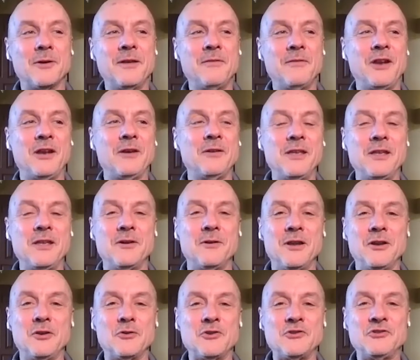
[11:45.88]
Or even,
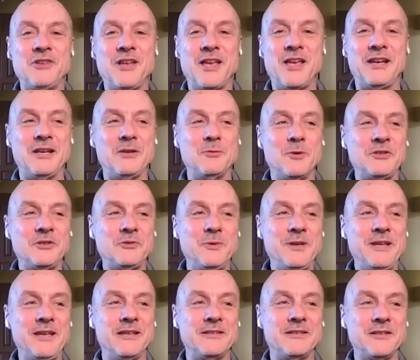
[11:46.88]
in Christianity, what do
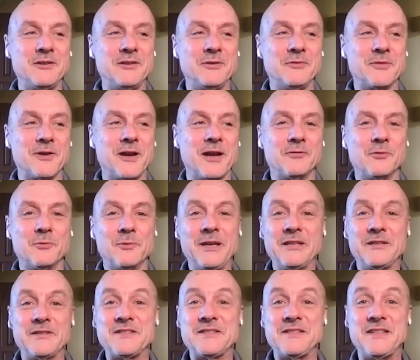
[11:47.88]
we get to do for heaven? We
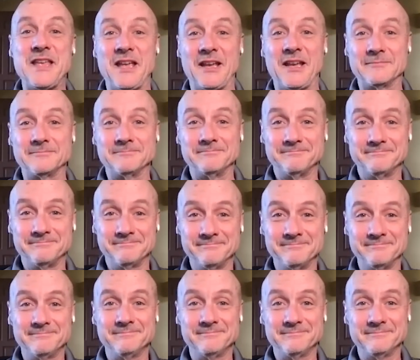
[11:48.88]
get to sing.
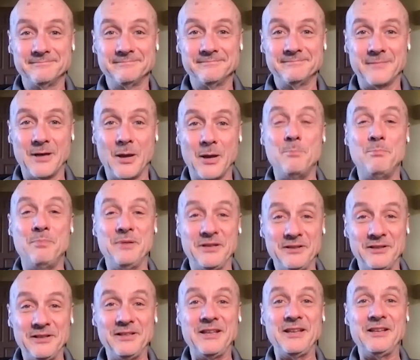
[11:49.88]
1
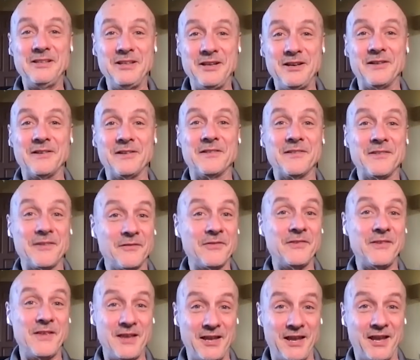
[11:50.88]
billion years of
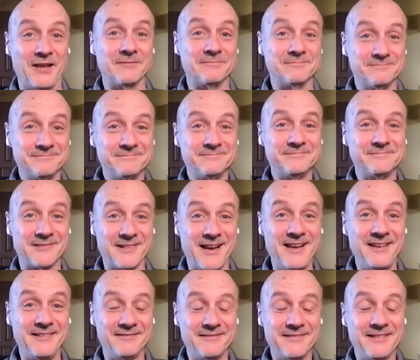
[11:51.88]
singing, right?